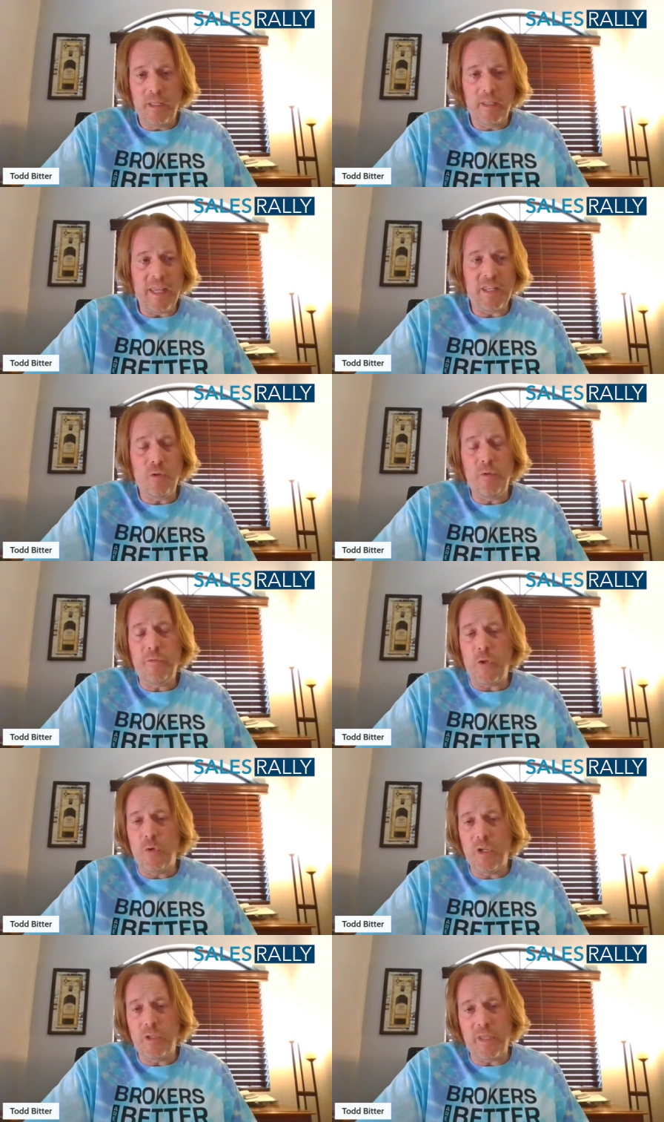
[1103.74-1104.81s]
They do a
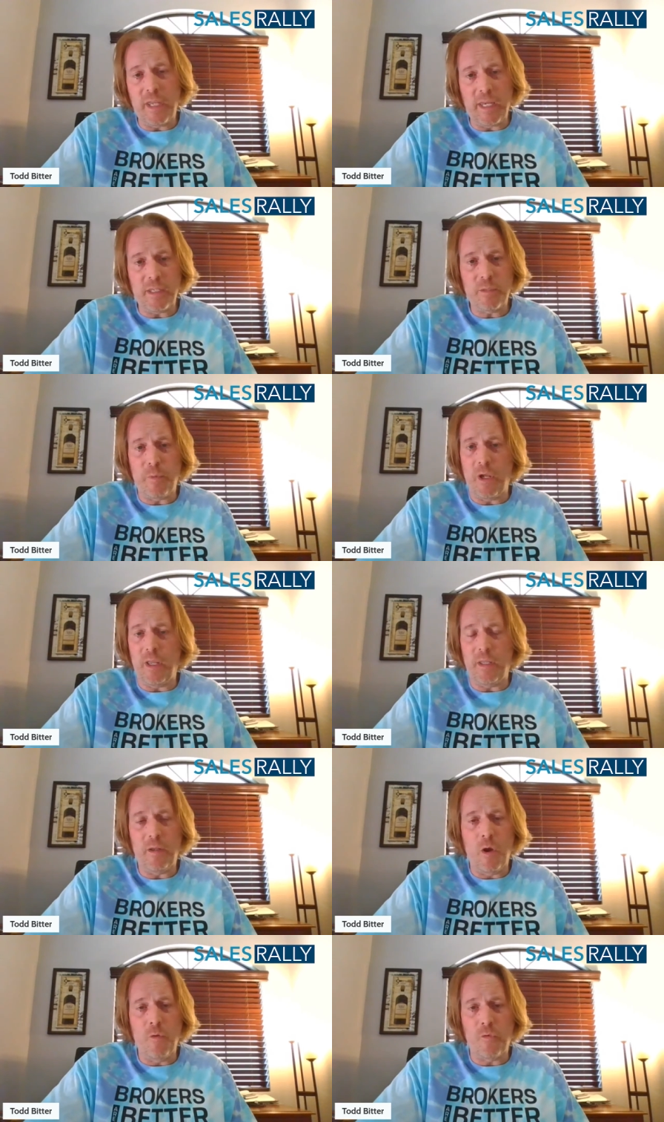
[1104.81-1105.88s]
few good things, but
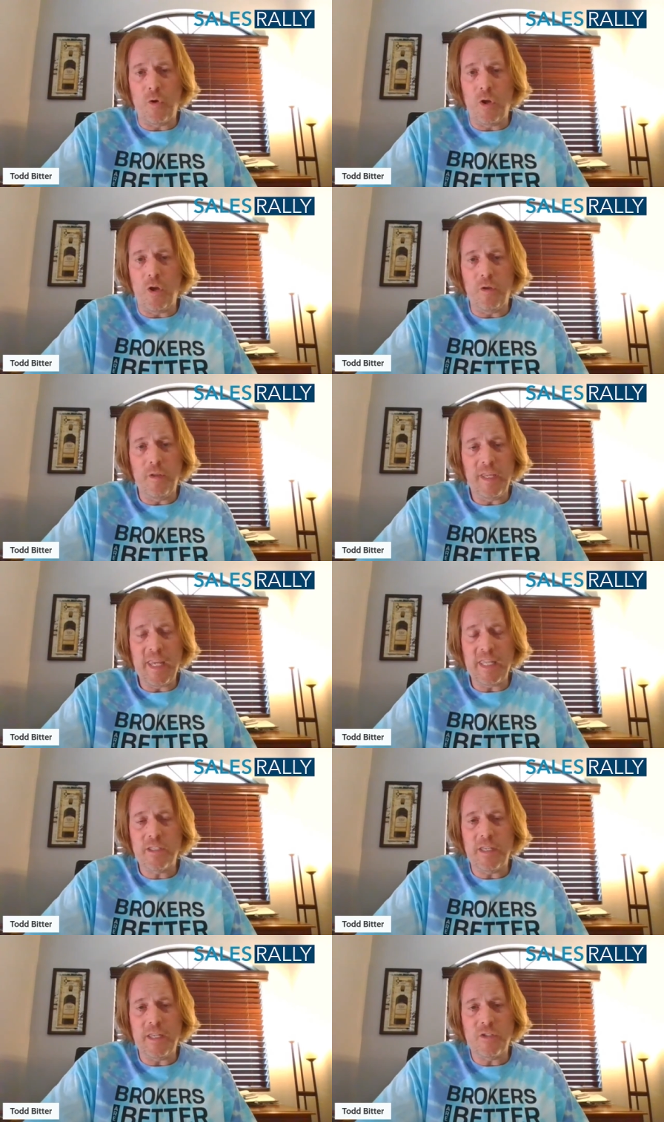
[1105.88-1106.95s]
overall,
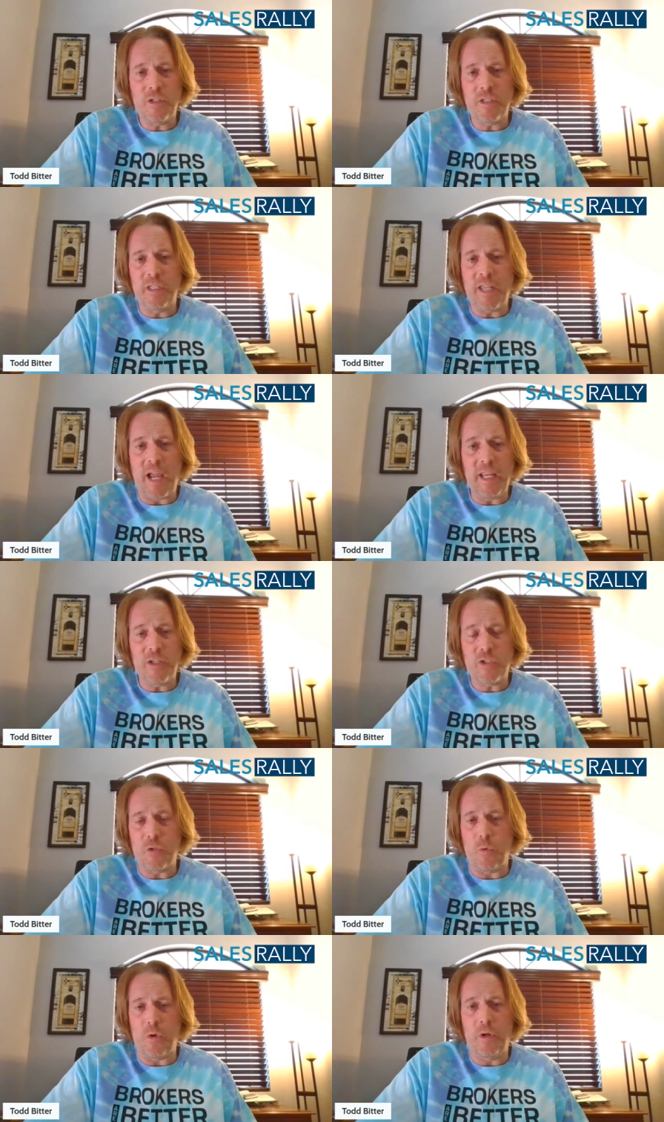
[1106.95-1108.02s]
it's it's just a
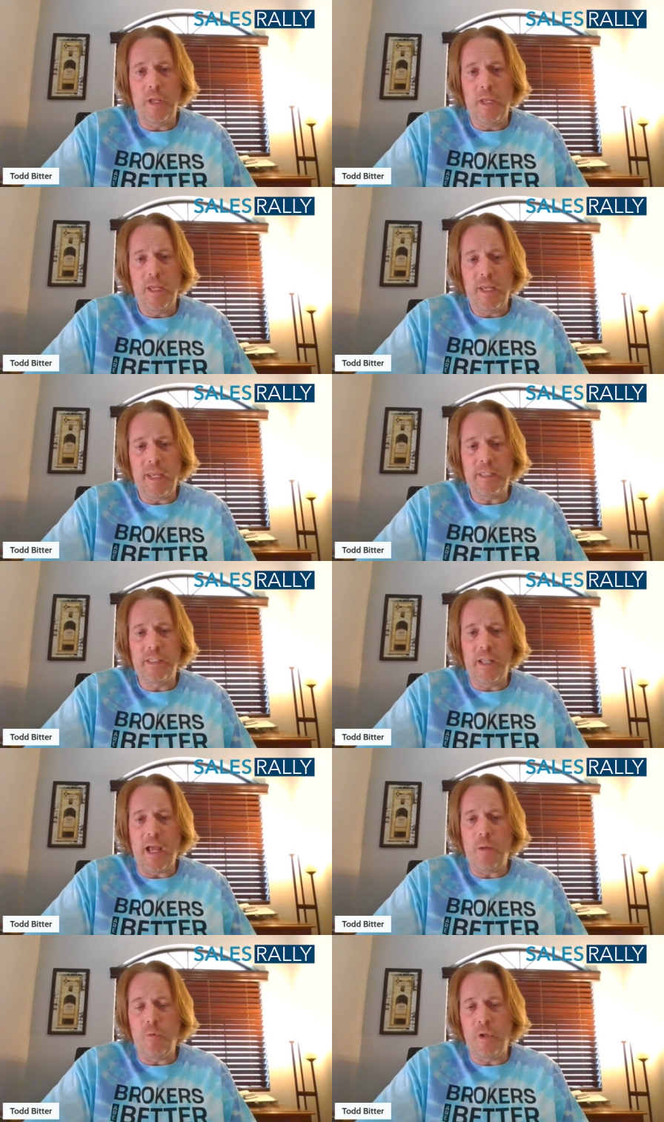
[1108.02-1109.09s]
dinosaur. It's
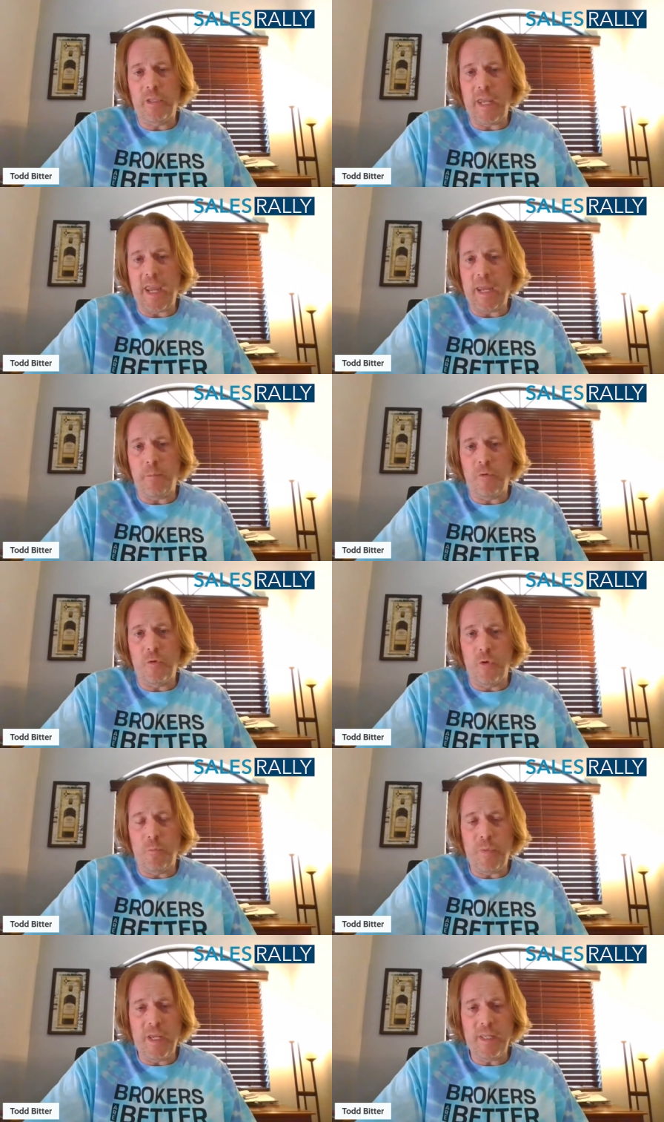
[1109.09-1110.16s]
not what the AIME
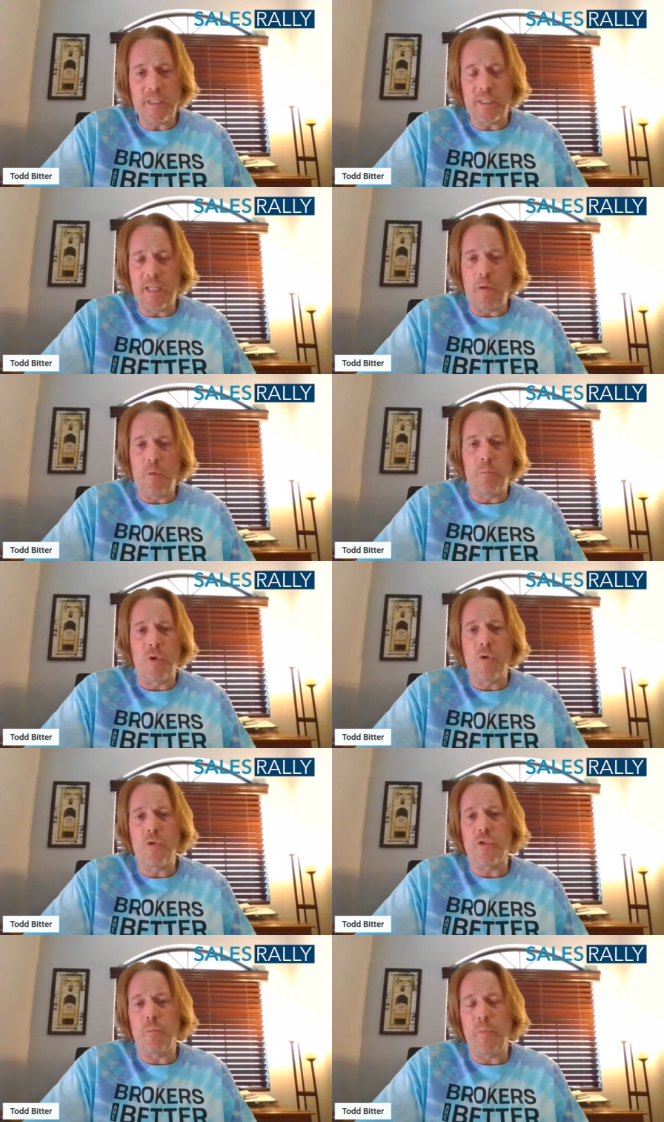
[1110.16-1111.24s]
group is. It's not what
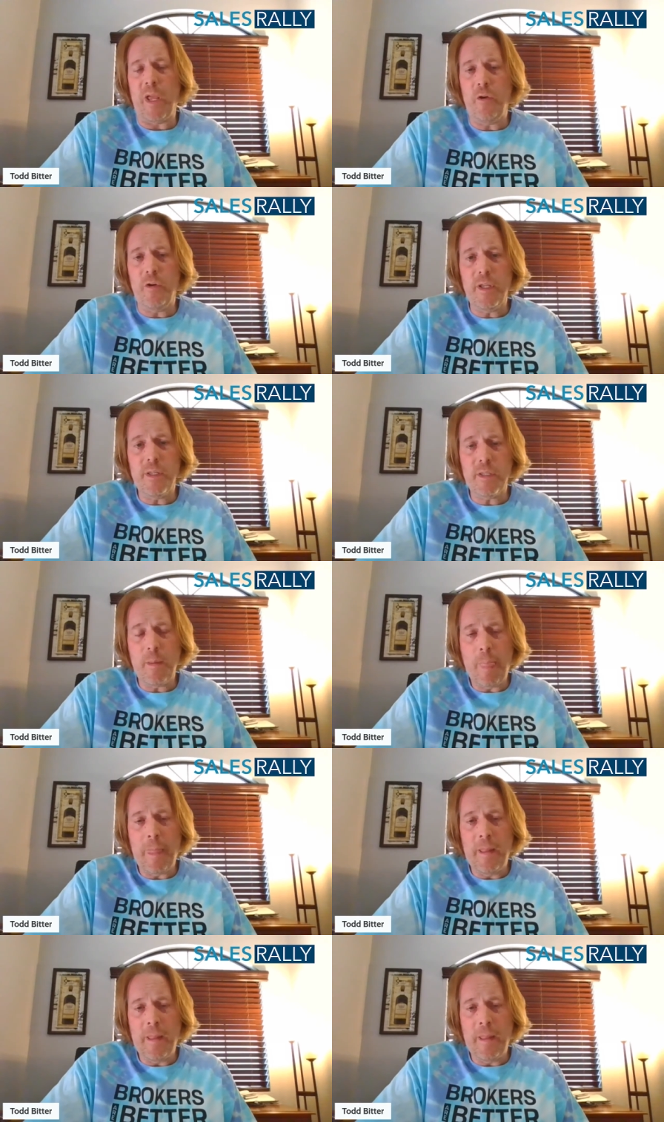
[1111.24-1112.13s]
brokers are better is.